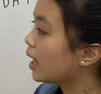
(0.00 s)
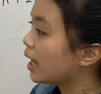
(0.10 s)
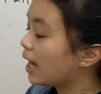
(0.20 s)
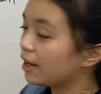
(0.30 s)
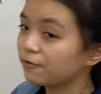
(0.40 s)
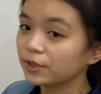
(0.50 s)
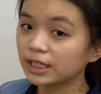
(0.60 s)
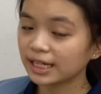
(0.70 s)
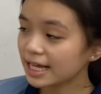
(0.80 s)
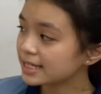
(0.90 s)
And for
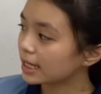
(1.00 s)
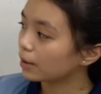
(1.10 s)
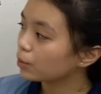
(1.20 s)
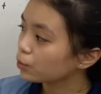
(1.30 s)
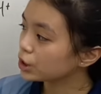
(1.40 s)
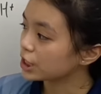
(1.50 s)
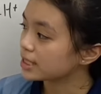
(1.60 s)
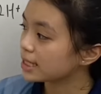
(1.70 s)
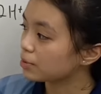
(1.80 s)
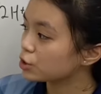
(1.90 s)
the last step, which is
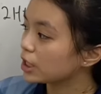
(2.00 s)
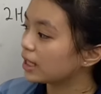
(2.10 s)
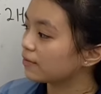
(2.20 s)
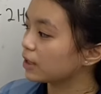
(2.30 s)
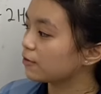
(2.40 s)
substrate level